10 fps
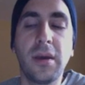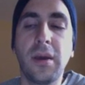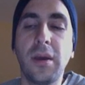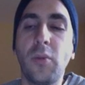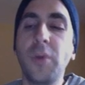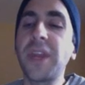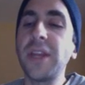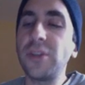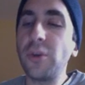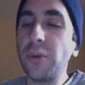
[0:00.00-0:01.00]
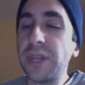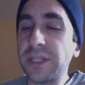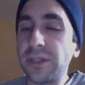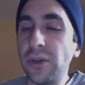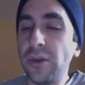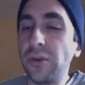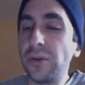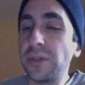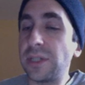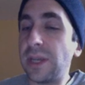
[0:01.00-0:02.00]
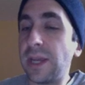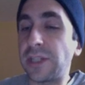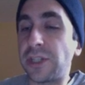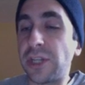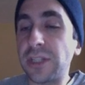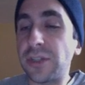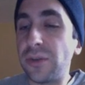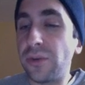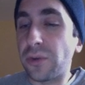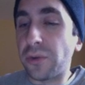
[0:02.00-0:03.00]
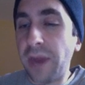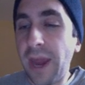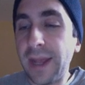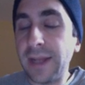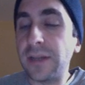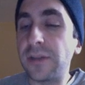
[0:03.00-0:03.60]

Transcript: What they do with this news is just to create it